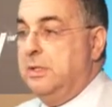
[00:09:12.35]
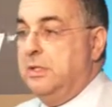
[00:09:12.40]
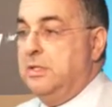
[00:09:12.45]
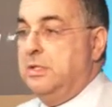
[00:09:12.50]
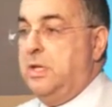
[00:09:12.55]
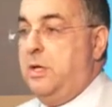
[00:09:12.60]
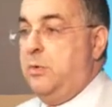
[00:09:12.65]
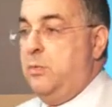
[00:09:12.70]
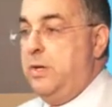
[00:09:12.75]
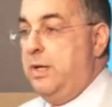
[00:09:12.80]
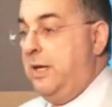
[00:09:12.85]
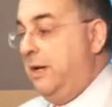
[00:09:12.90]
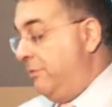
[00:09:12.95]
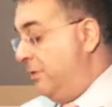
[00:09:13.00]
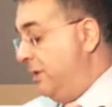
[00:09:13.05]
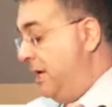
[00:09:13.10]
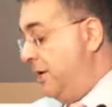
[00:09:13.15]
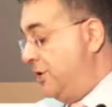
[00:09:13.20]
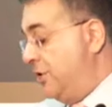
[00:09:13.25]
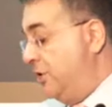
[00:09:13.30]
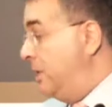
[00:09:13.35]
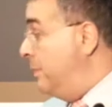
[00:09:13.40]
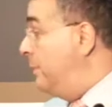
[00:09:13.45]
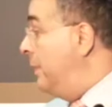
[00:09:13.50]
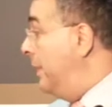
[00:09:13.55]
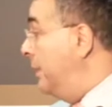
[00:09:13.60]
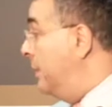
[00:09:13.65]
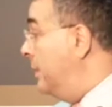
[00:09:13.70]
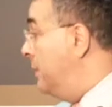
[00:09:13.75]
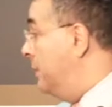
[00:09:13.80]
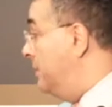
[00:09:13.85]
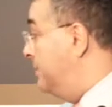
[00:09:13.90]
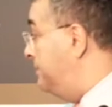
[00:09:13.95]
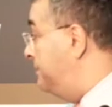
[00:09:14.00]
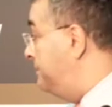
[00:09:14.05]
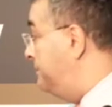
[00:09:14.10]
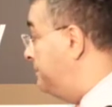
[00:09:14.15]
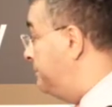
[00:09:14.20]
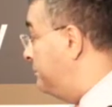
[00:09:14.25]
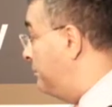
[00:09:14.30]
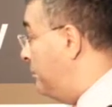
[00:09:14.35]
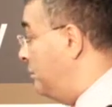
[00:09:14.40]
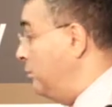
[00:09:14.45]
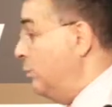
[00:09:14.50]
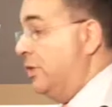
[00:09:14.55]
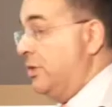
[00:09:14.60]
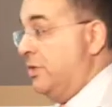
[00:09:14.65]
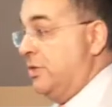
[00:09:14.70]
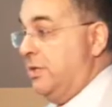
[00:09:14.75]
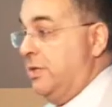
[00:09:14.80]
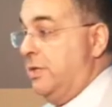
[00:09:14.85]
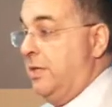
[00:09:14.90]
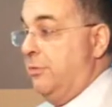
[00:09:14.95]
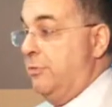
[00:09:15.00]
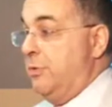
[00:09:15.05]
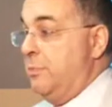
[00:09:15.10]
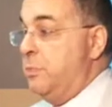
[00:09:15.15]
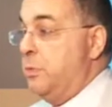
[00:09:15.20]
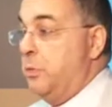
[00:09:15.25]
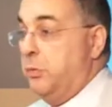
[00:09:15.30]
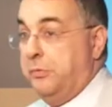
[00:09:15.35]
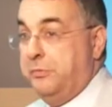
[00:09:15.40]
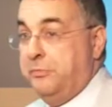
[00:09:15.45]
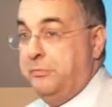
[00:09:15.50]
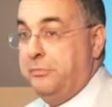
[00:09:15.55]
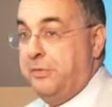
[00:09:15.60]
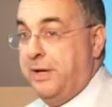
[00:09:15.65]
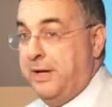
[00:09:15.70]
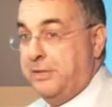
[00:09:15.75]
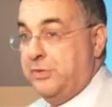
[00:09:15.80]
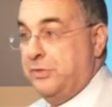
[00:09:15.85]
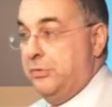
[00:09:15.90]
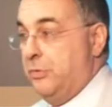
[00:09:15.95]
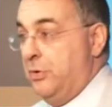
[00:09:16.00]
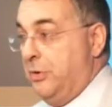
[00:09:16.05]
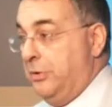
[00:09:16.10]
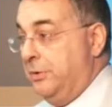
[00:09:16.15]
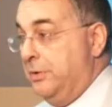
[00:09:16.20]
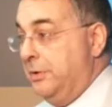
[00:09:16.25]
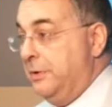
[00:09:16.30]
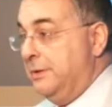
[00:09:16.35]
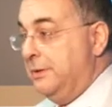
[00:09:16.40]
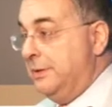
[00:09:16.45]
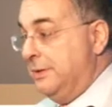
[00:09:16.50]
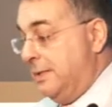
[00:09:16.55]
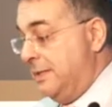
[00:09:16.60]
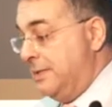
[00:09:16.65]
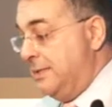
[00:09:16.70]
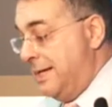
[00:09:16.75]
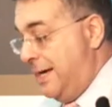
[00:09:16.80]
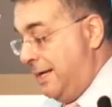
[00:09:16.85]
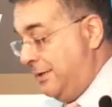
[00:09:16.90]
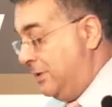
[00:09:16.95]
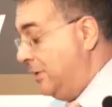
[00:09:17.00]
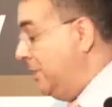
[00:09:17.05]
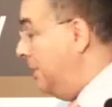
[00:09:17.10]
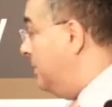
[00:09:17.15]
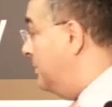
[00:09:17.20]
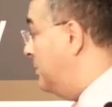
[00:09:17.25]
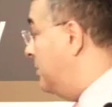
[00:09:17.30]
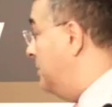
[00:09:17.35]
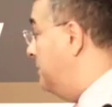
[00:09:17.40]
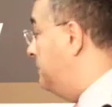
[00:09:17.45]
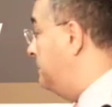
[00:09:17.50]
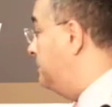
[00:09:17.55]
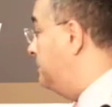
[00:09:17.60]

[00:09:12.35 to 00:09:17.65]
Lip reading: So we have cash in the bank, which is another important factor on Dan's list.